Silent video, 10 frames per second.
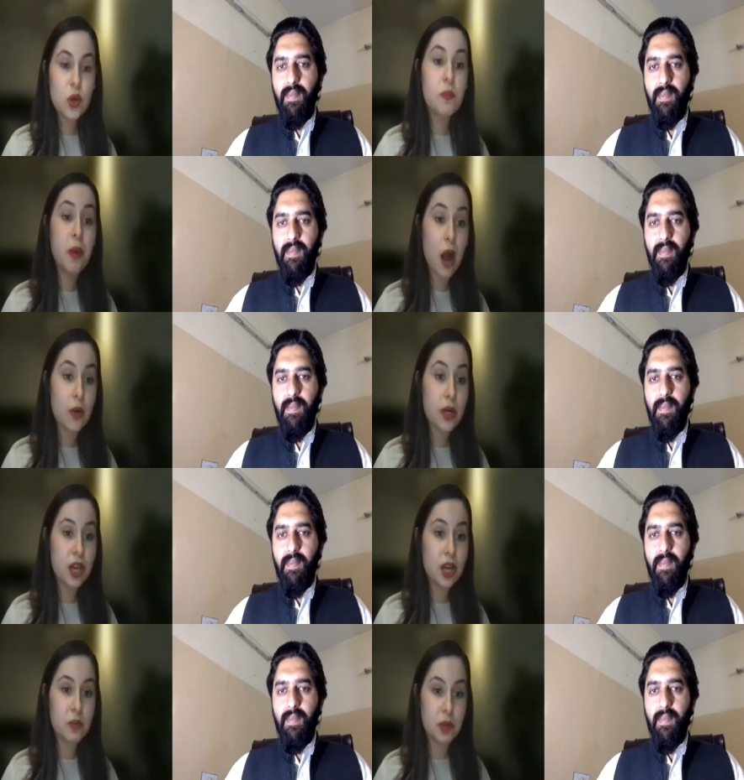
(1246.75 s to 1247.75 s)
Speaker 1: empower
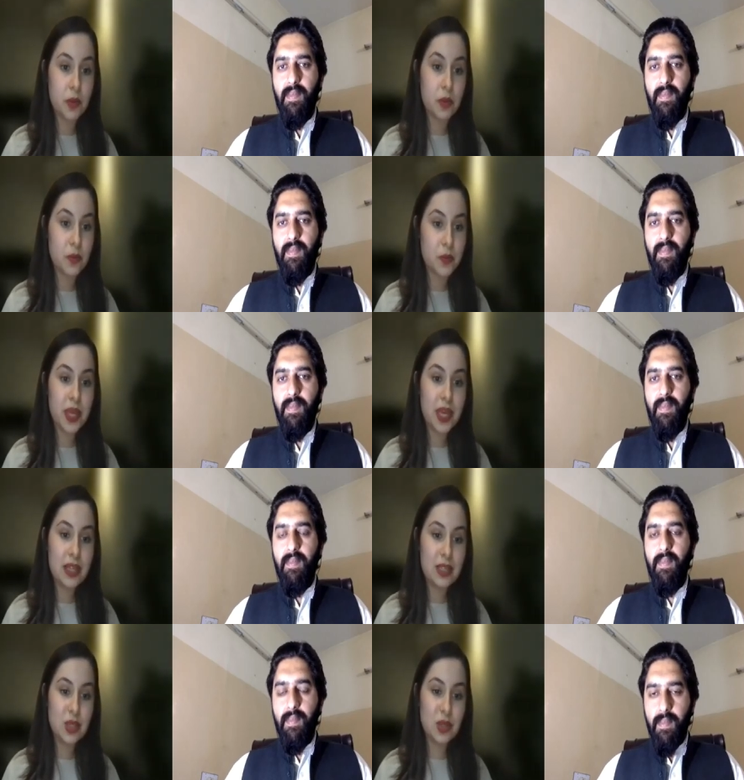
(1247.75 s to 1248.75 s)
young people
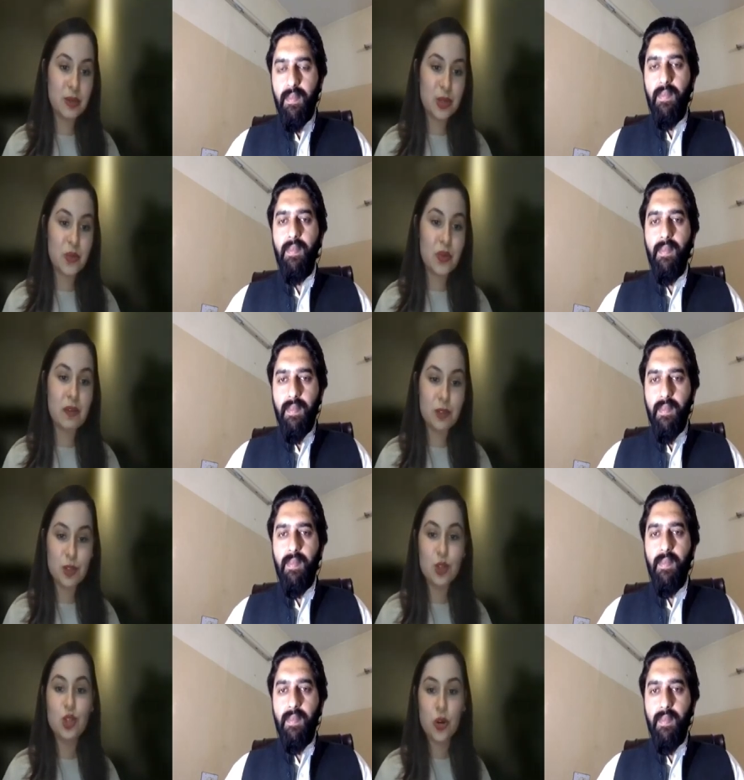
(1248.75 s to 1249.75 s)
to be able
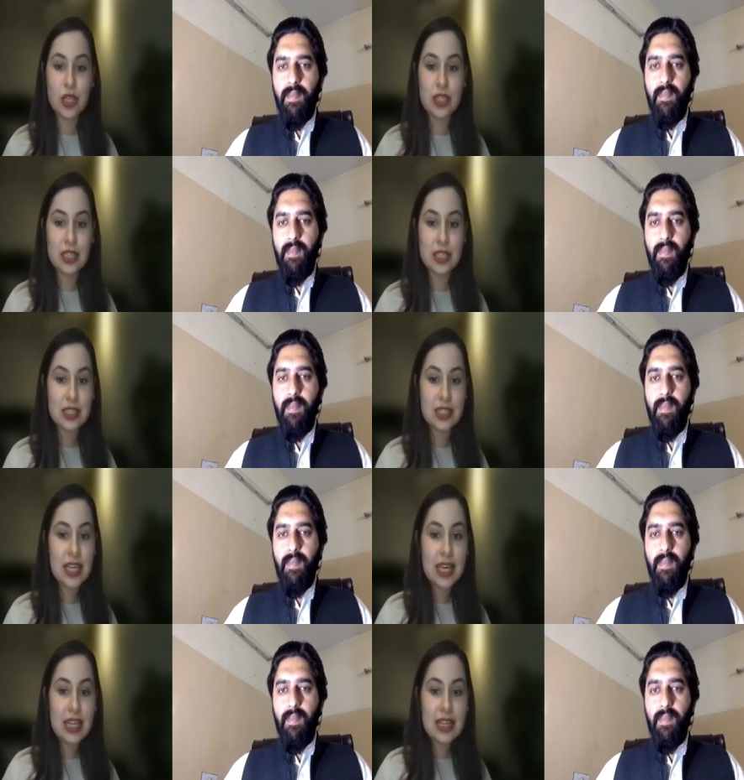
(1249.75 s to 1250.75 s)
to join this
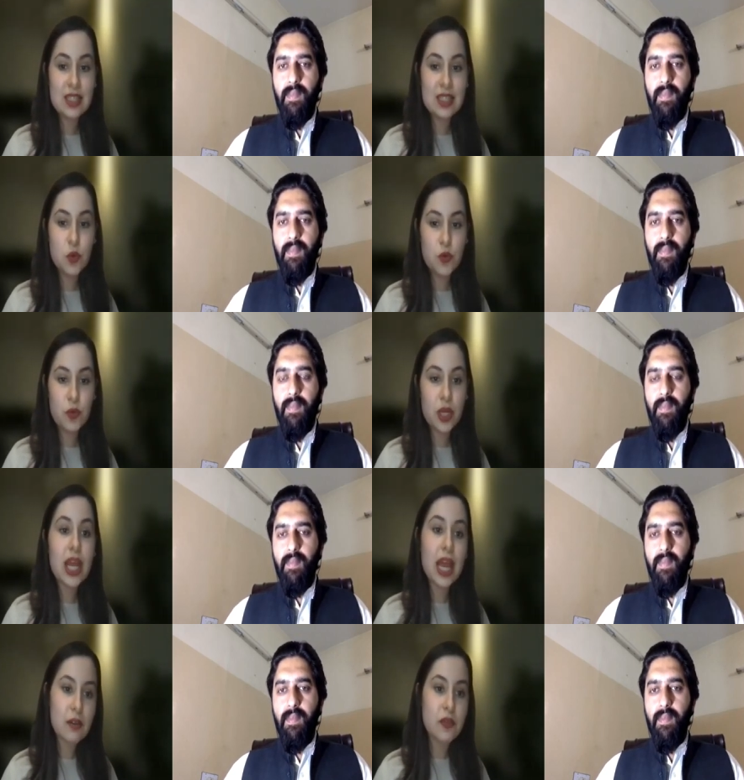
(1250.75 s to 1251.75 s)
movement,
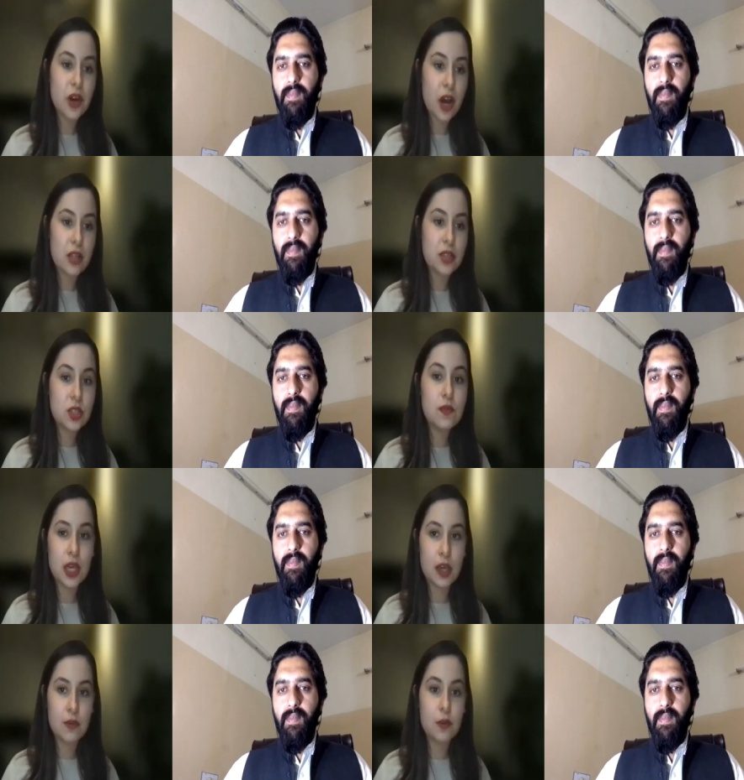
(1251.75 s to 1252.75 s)
and for us to
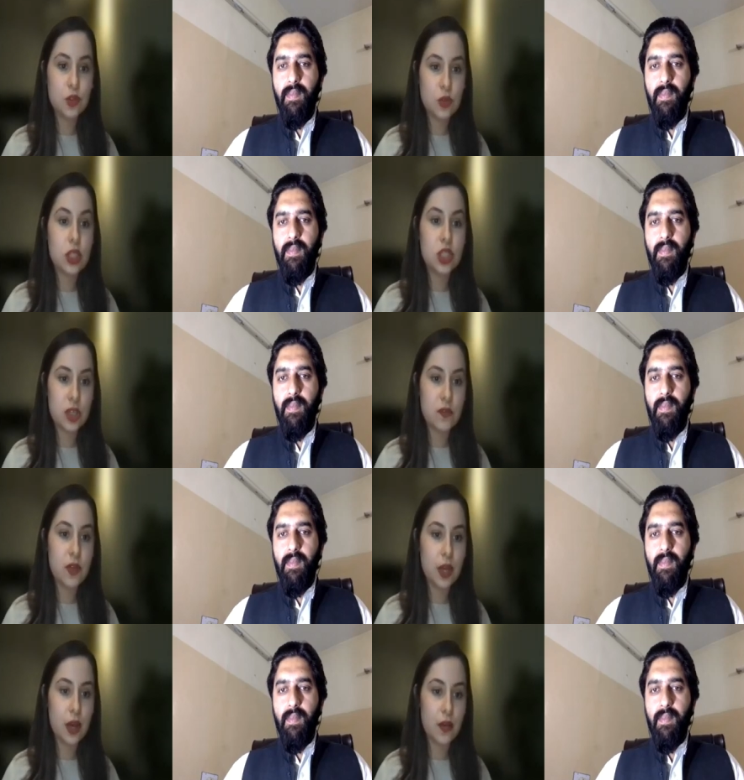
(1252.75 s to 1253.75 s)
be able to achieve
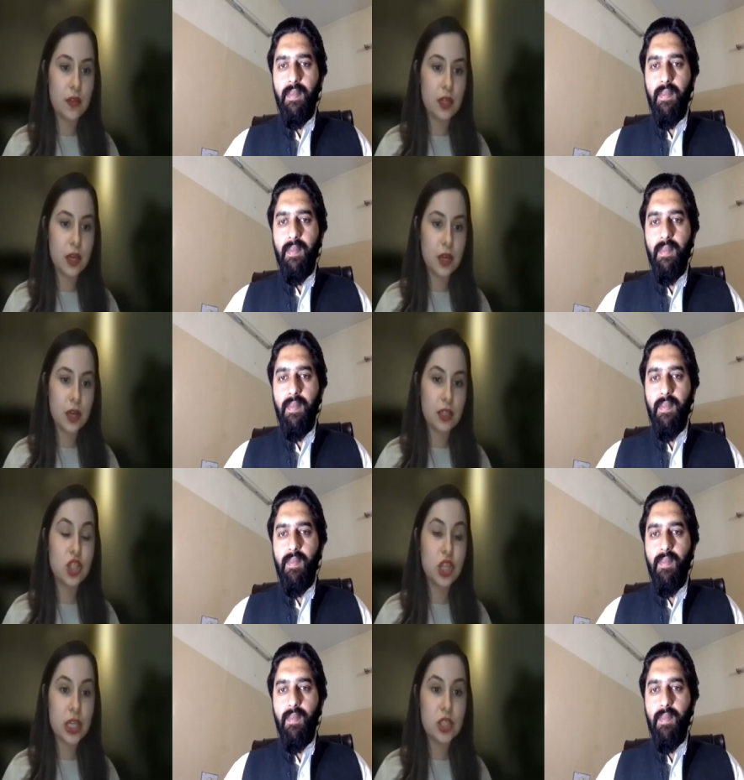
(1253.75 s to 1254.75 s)
the
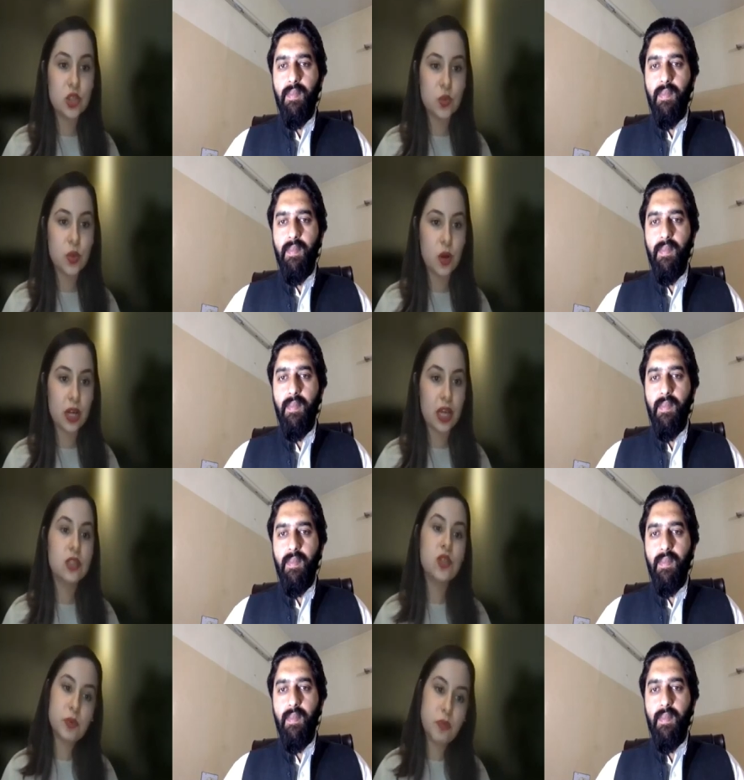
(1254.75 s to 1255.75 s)
changes we want
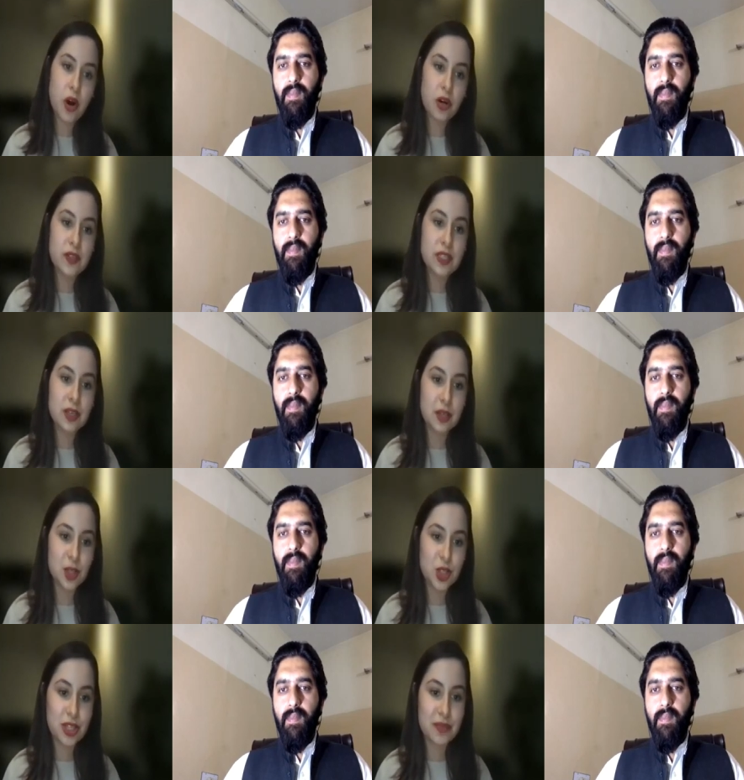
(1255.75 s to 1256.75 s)
and to be part of the
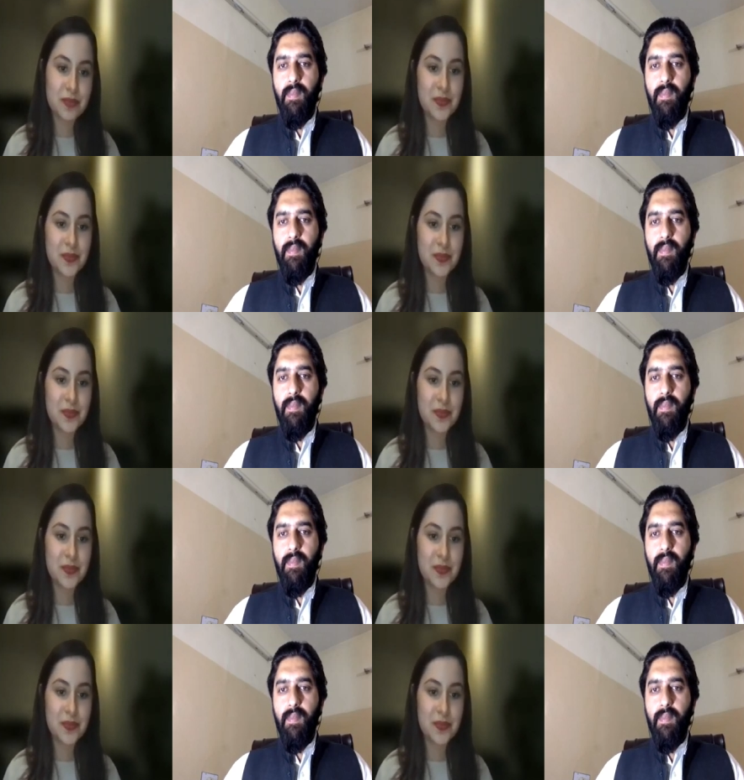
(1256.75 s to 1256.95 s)
solution.